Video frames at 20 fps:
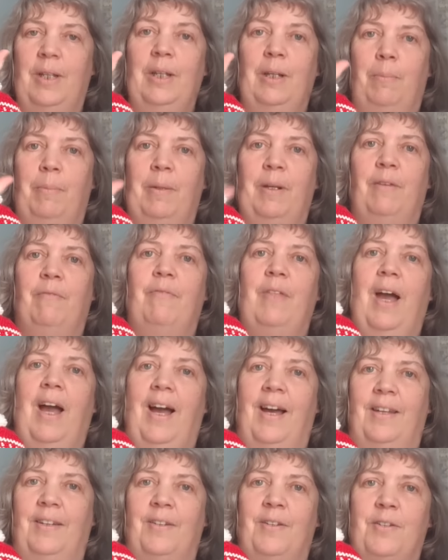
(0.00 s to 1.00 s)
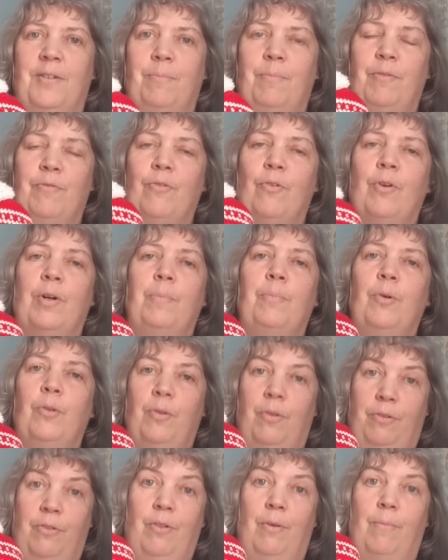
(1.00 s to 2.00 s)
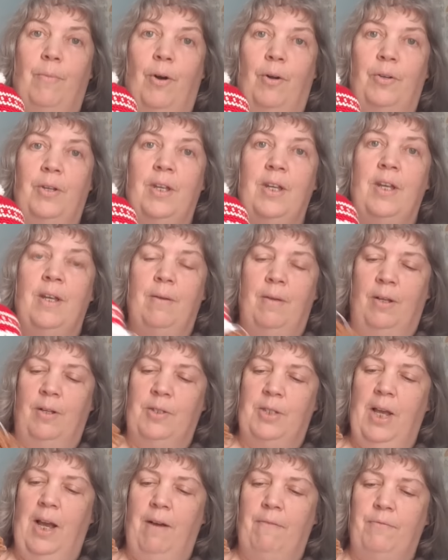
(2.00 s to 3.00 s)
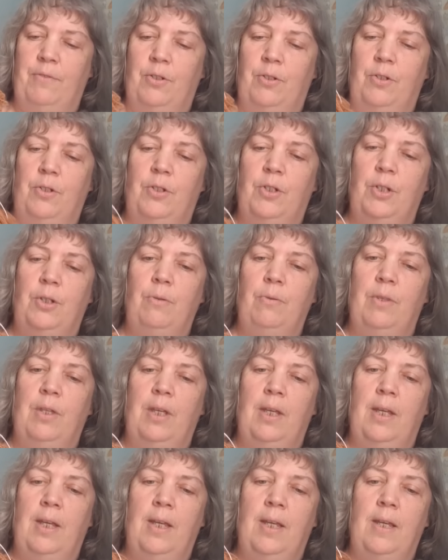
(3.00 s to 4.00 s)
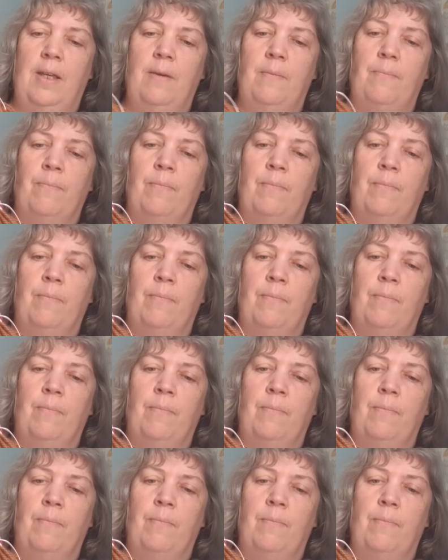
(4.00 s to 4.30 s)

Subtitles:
little bit of the hand before I put the thumb on, because you have to do the